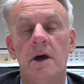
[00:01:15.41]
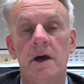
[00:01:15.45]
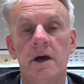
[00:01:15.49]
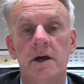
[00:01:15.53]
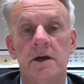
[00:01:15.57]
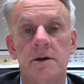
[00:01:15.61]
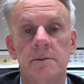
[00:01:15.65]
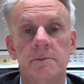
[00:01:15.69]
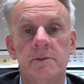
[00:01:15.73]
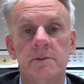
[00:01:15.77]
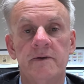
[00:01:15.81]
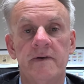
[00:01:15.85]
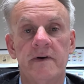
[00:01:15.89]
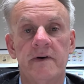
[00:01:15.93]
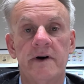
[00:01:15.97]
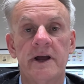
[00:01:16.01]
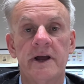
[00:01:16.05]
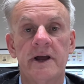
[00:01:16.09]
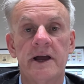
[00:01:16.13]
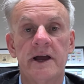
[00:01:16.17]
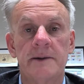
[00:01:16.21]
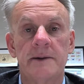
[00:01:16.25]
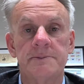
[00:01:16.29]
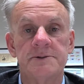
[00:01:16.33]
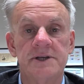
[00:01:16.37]
it can be
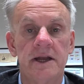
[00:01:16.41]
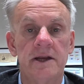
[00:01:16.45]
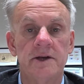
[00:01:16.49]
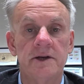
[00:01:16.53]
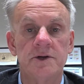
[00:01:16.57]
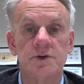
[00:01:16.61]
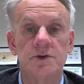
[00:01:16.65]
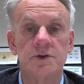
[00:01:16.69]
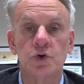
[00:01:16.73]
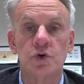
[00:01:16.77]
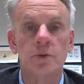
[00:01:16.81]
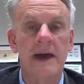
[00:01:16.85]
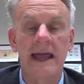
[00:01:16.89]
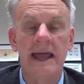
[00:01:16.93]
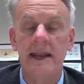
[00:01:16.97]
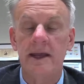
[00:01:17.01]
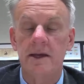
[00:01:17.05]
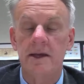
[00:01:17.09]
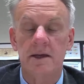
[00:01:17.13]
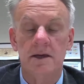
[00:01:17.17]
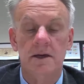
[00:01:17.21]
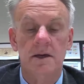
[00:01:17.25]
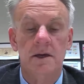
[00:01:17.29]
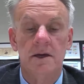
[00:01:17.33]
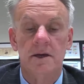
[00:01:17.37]
very upsetting,
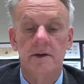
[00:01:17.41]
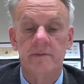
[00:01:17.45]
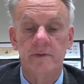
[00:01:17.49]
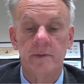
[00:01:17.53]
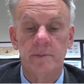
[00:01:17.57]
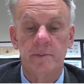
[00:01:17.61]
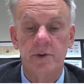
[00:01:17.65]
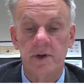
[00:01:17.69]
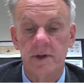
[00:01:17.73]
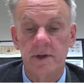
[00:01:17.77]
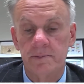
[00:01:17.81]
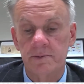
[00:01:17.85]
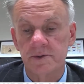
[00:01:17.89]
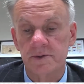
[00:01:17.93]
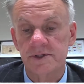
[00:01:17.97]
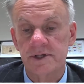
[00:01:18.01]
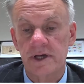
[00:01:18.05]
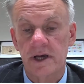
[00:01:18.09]
traumatic for people.